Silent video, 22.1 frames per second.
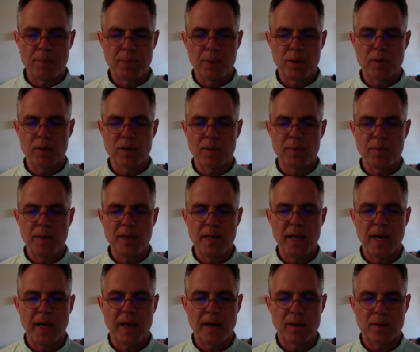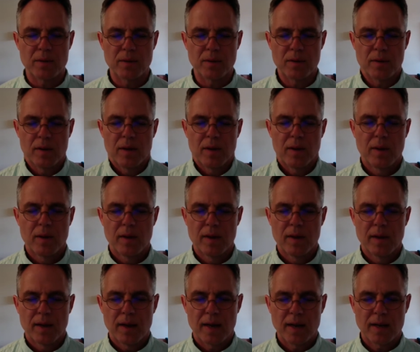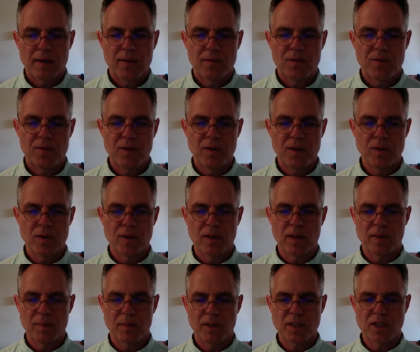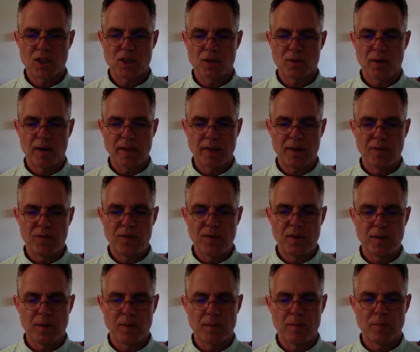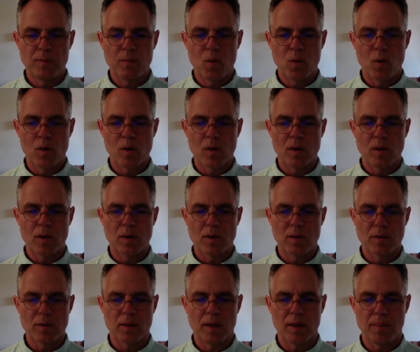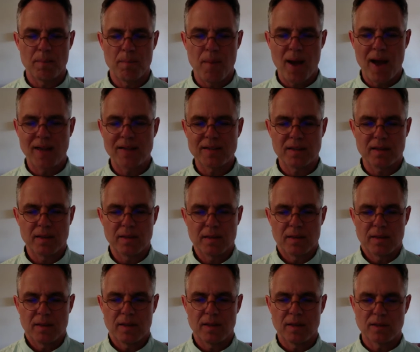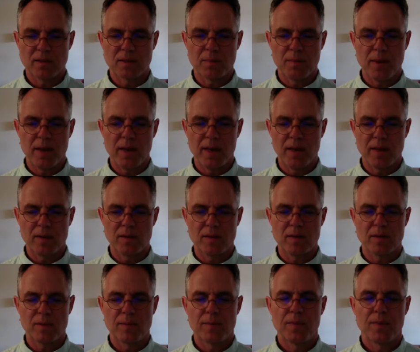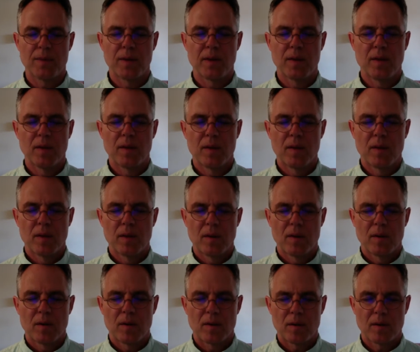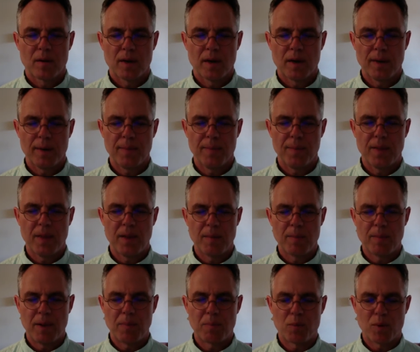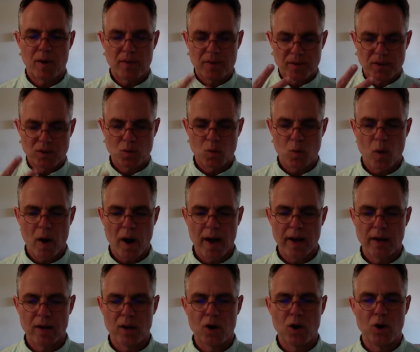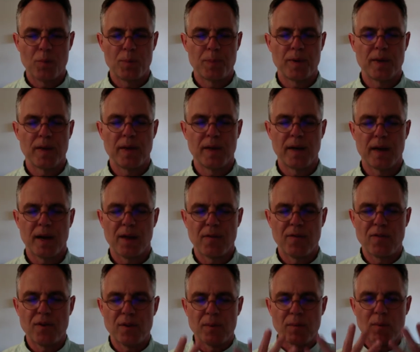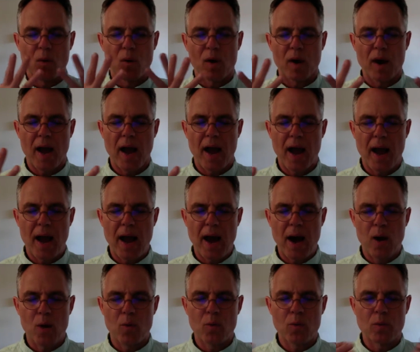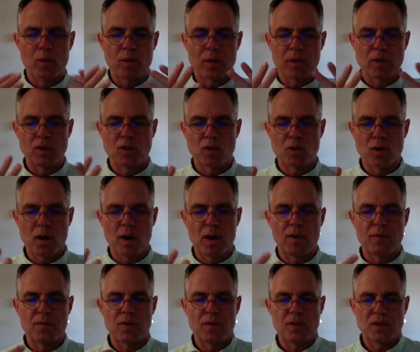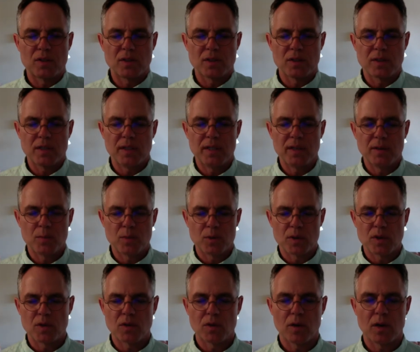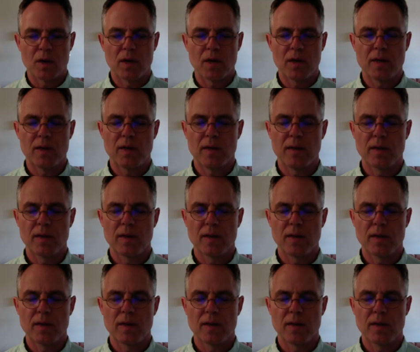pulling me down. I can feel like my strength. I feel more like masculine as a male. All right. And my breath is wide open, and I feel more outward drawn versus inward drawn.